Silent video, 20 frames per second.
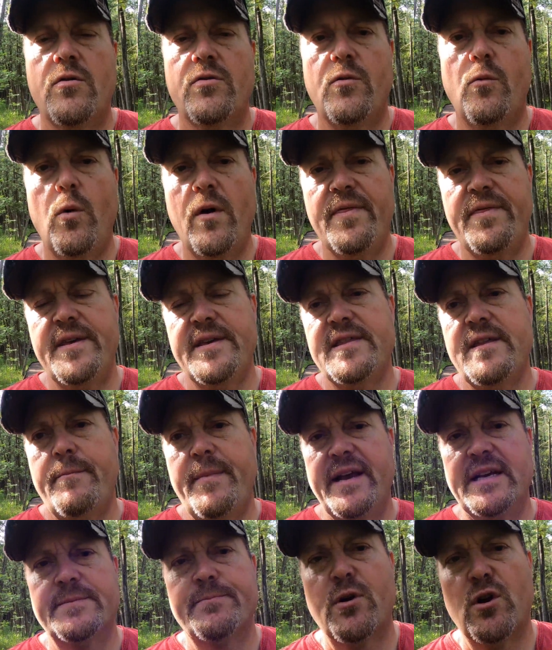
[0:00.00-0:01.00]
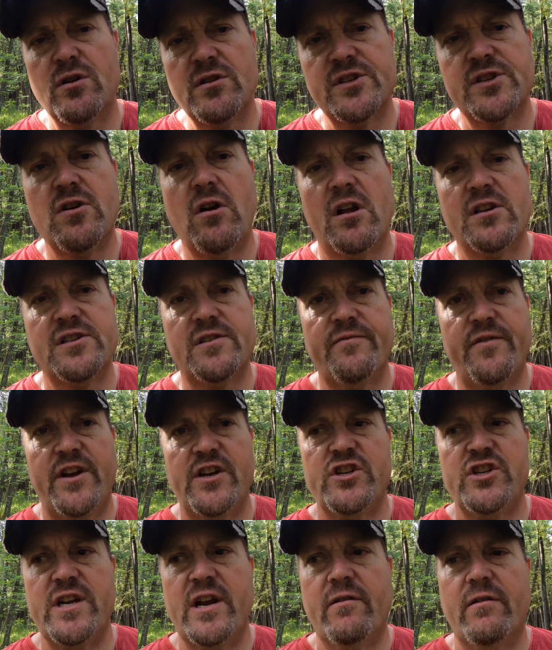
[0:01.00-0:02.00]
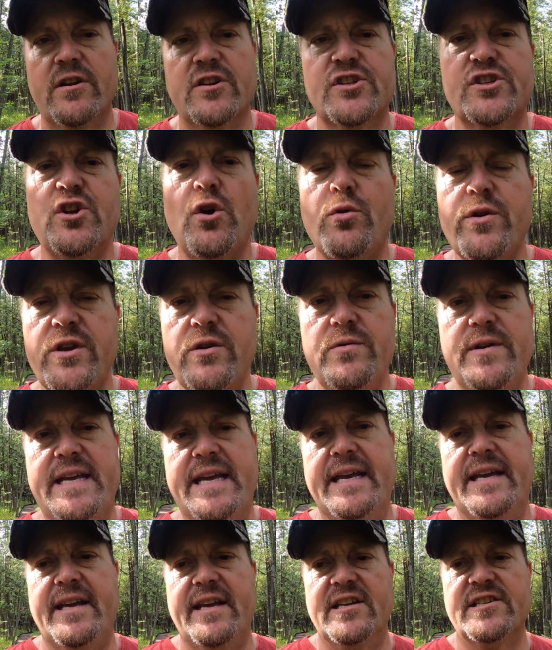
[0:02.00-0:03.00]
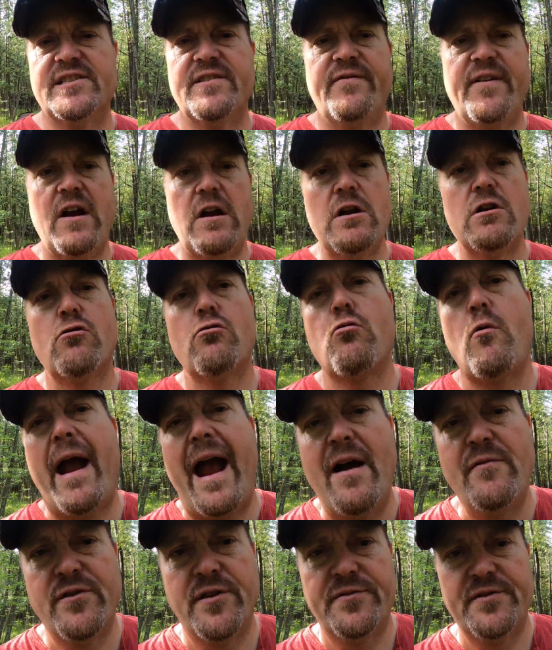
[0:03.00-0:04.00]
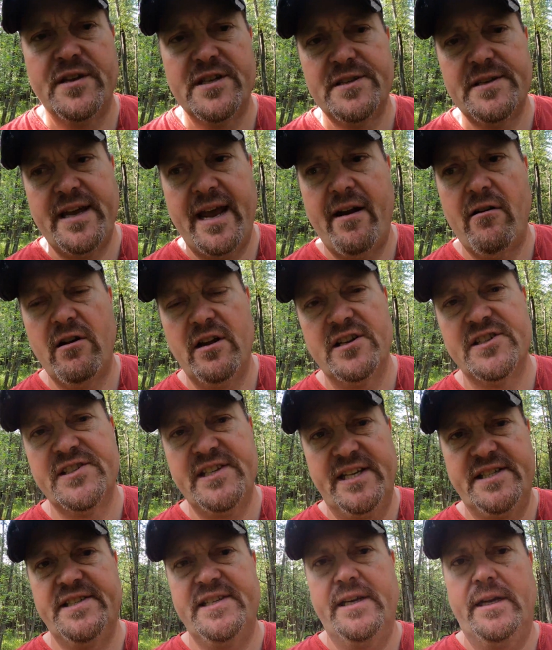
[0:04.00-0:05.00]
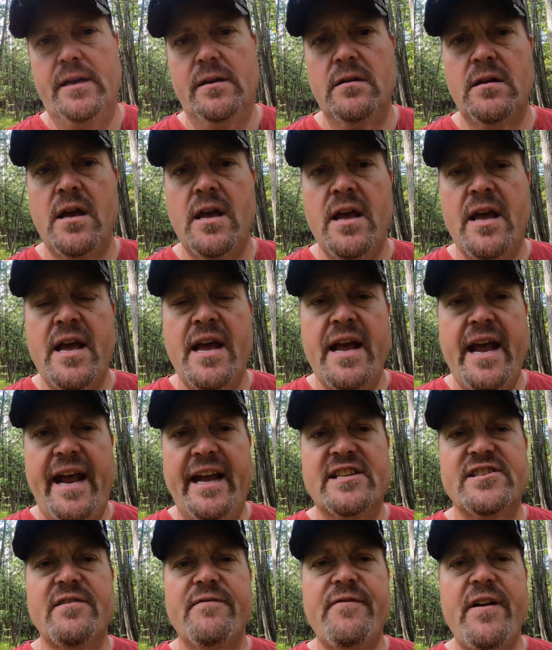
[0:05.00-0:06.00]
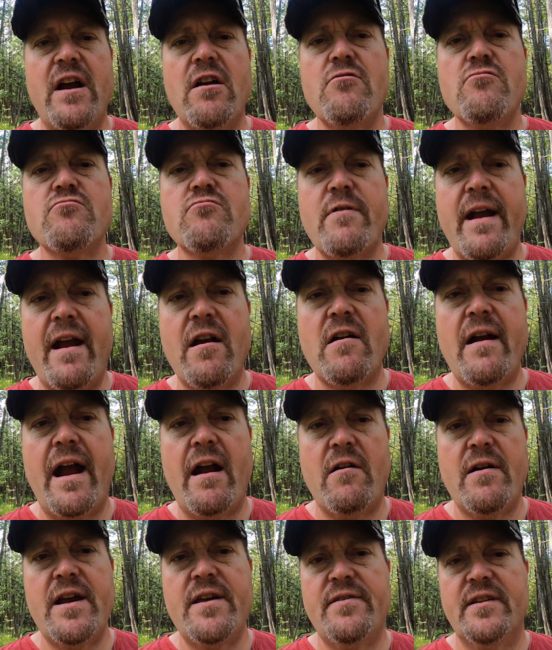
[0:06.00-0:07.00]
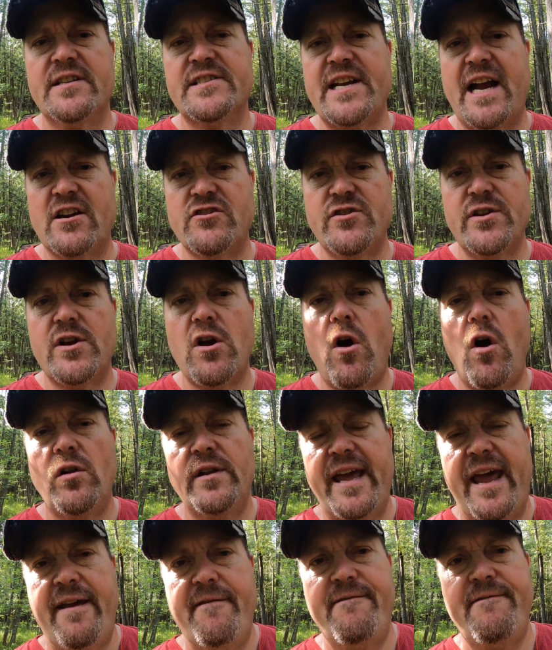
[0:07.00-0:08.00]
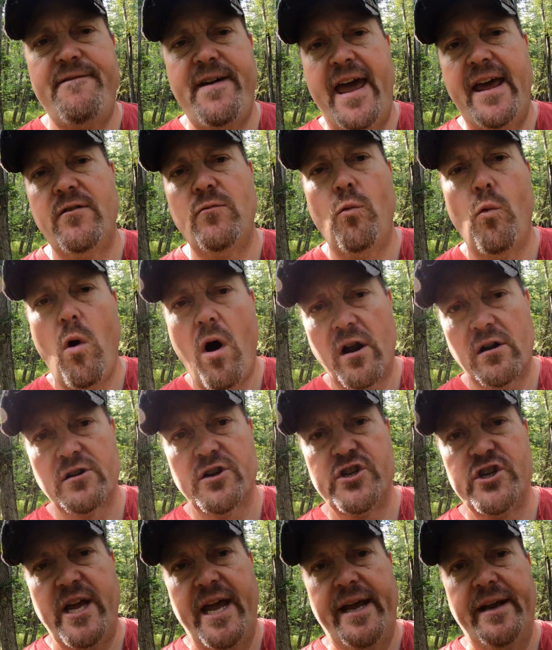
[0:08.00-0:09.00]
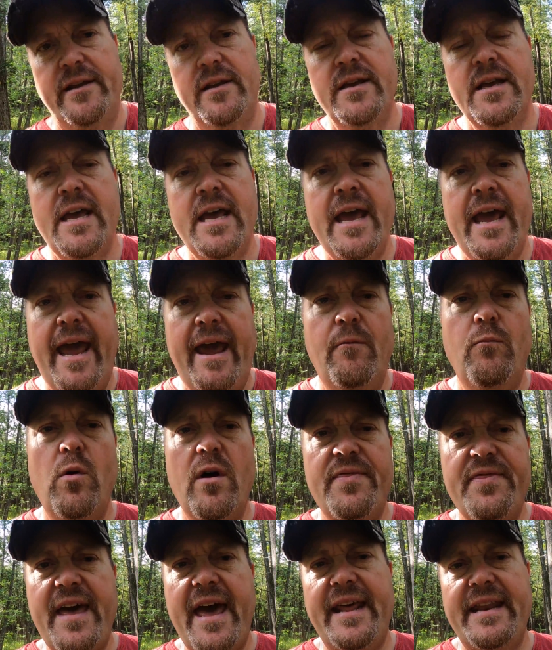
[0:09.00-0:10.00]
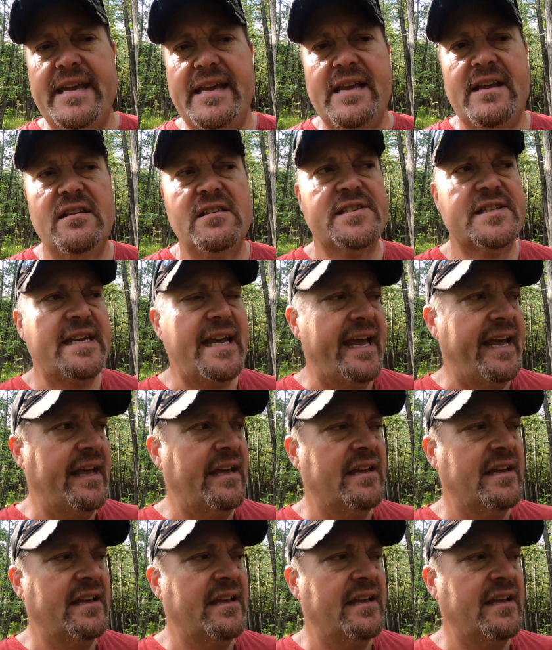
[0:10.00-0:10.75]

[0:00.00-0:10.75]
The one thing that makes Purdon's Conservation Area so unique is the very ground that this area sits in. It's a very rare area that's actually called a fen watershed. And what that is